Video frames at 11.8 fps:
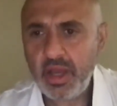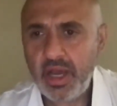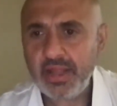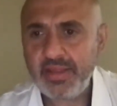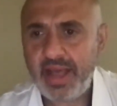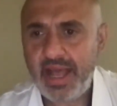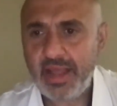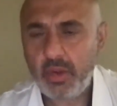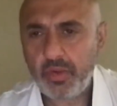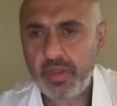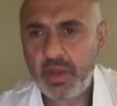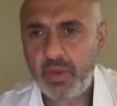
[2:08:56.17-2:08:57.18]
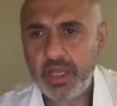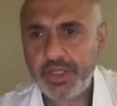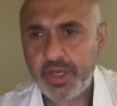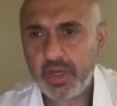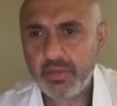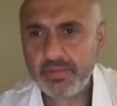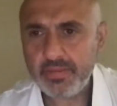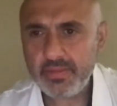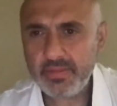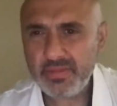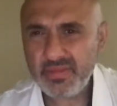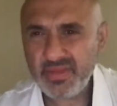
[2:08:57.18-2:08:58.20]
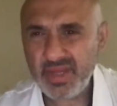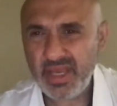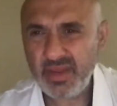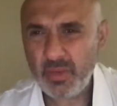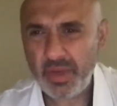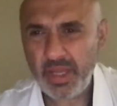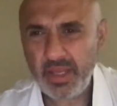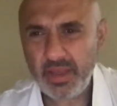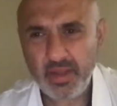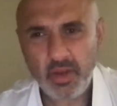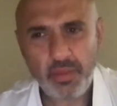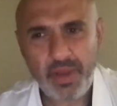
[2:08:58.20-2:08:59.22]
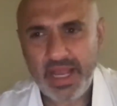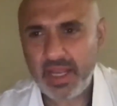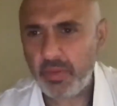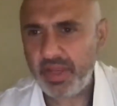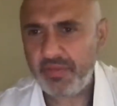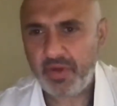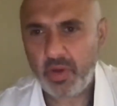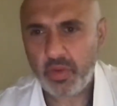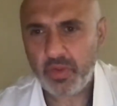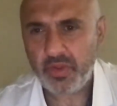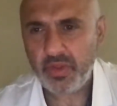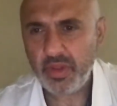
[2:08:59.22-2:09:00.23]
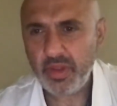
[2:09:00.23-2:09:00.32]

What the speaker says: Unto idols. Now watch here. Okay, read. Go back and read, folks.